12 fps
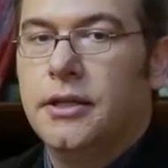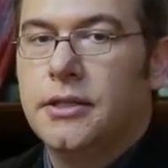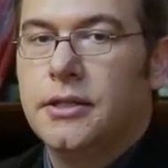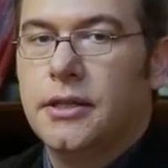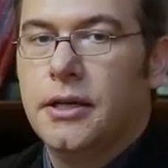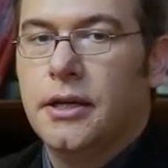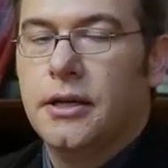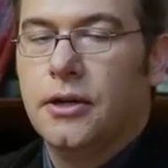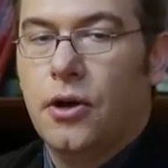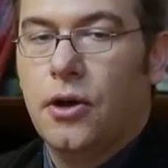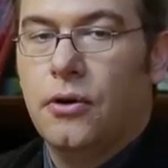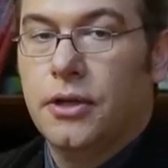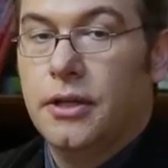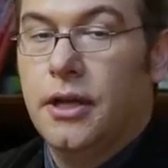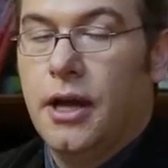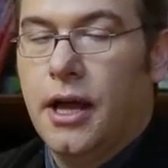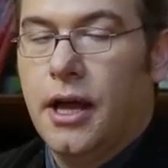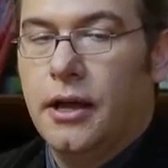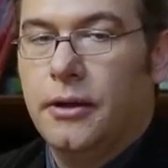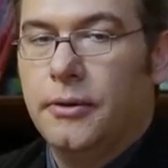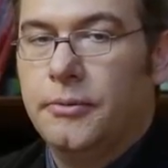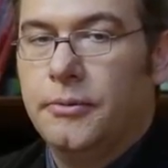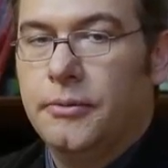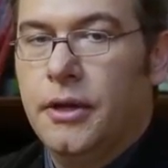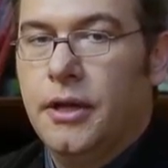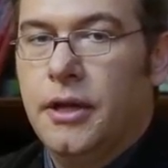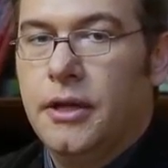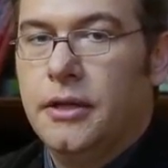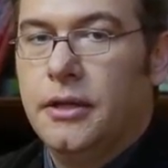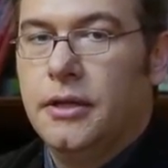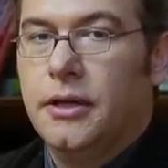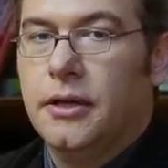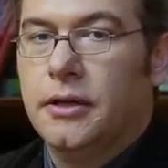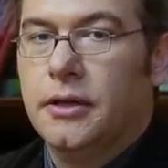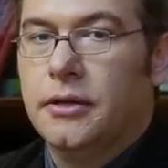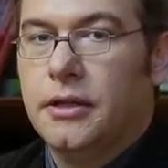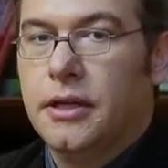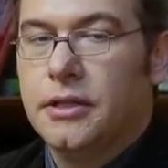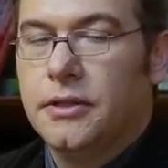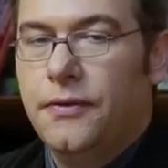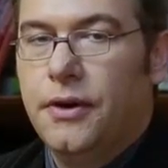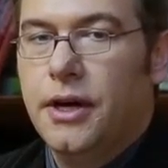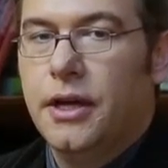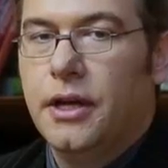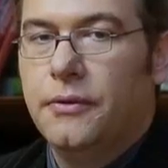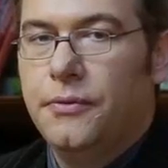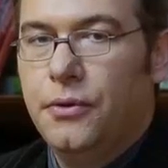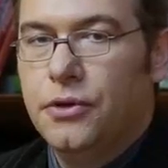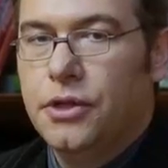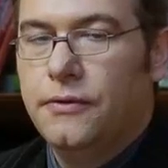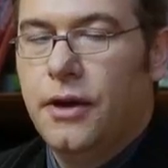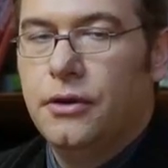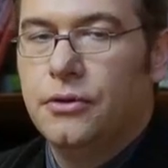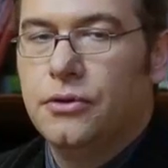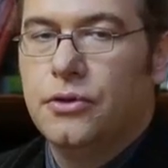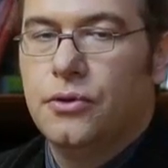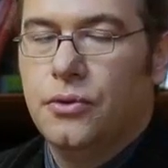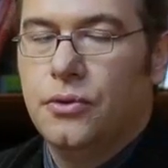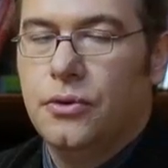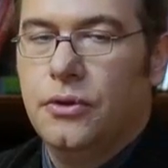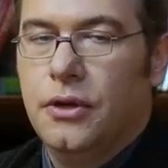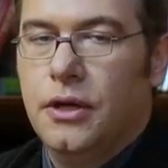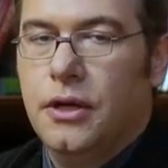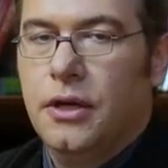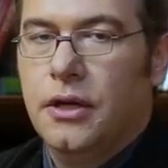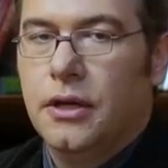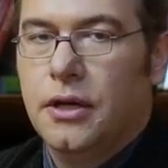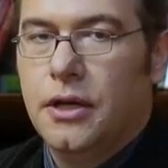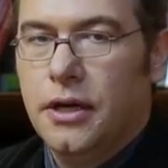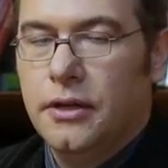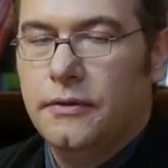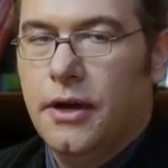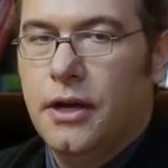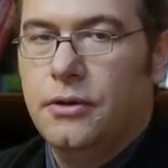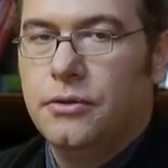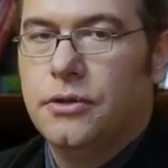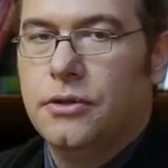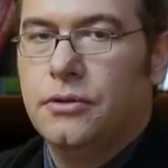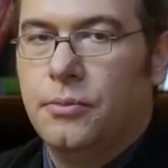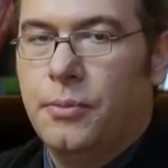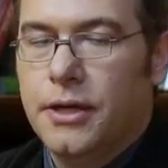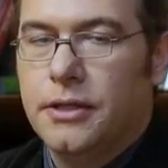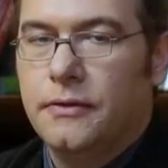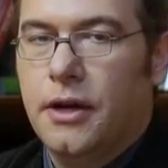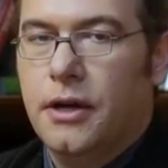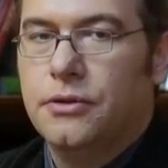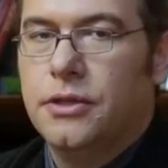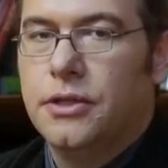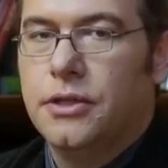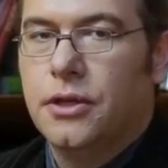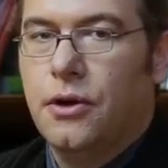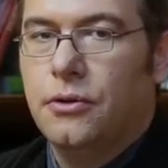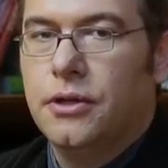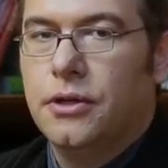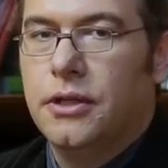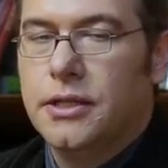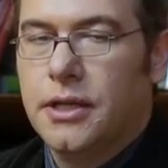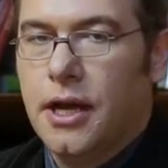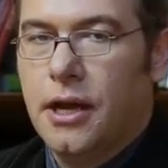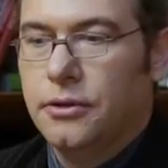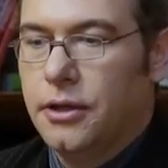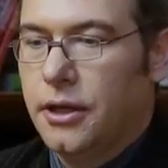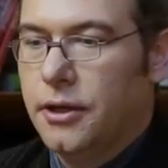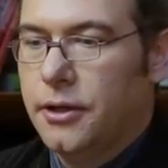is called the transferring of future values to current values, to present values, is called discounting.